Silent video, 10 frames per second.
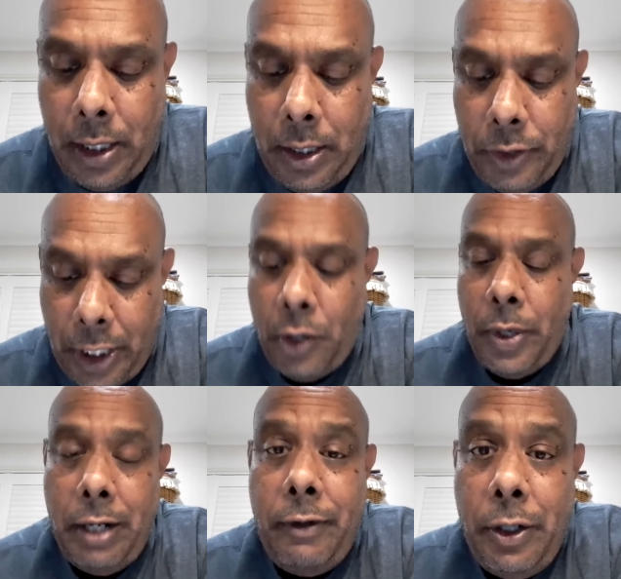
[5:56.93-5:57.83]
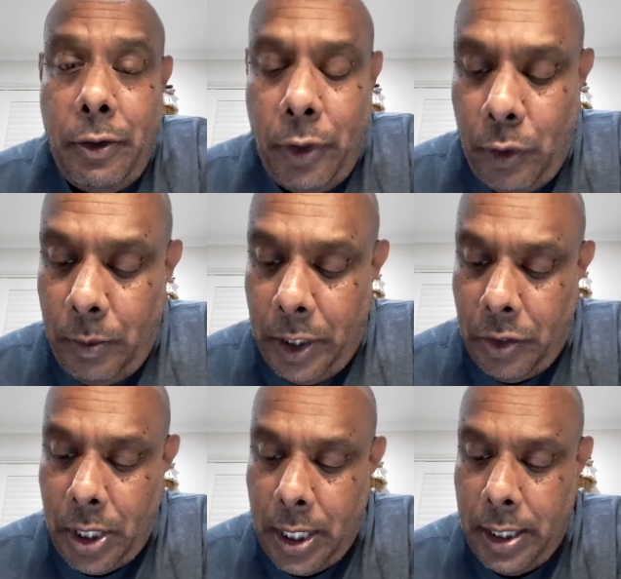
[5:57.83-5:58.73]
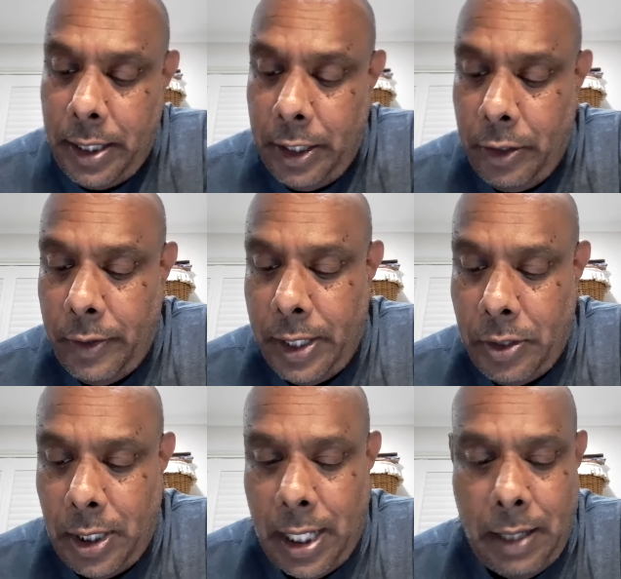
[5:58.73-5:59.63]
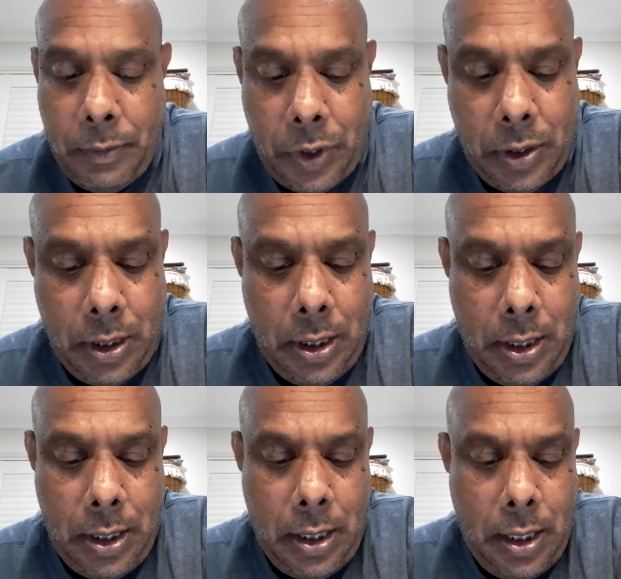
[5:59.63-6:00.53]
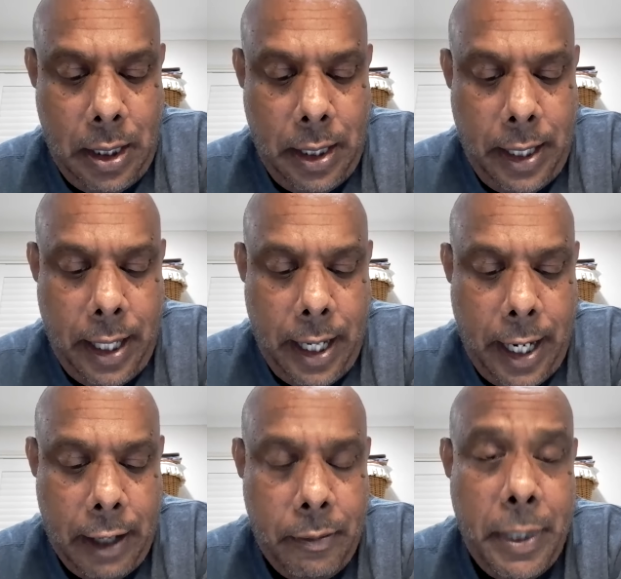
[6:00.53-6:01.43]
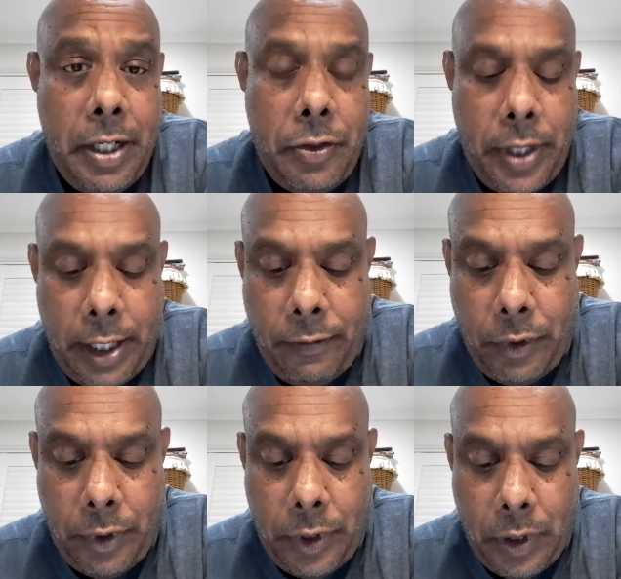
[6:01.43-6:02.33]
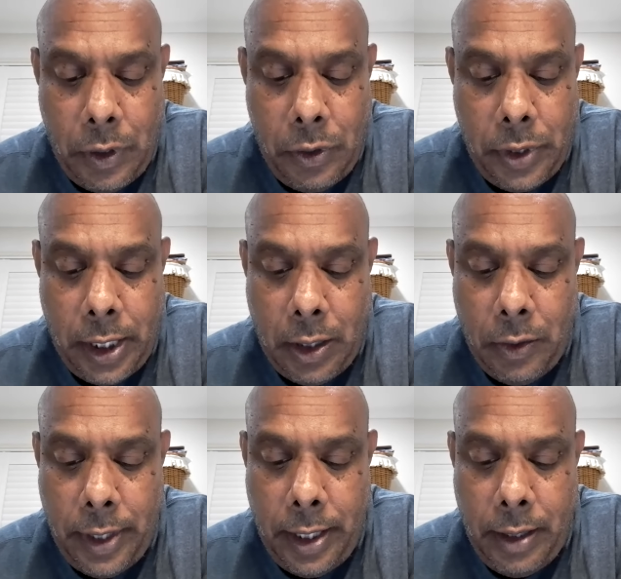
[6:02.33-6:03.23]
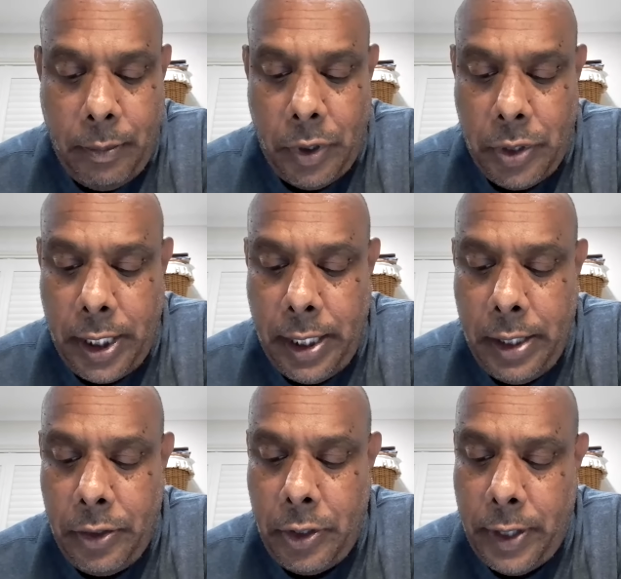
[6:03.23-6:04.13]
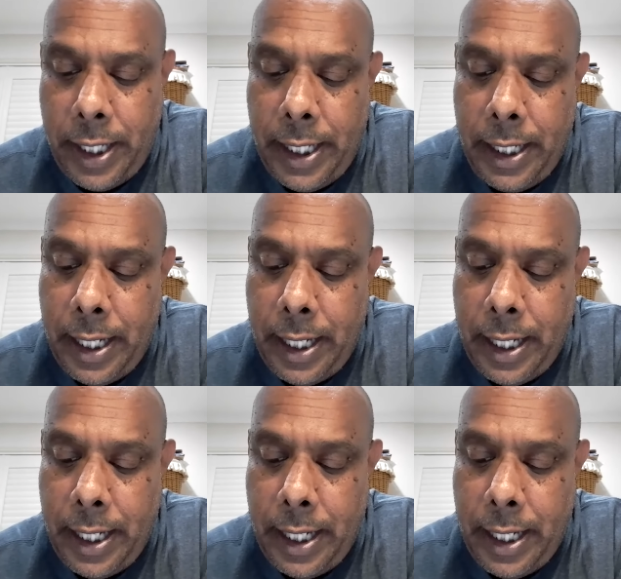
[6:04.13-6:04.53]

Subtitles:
secure interview room design, and duress alarms. Administrative controls, including procedures, training,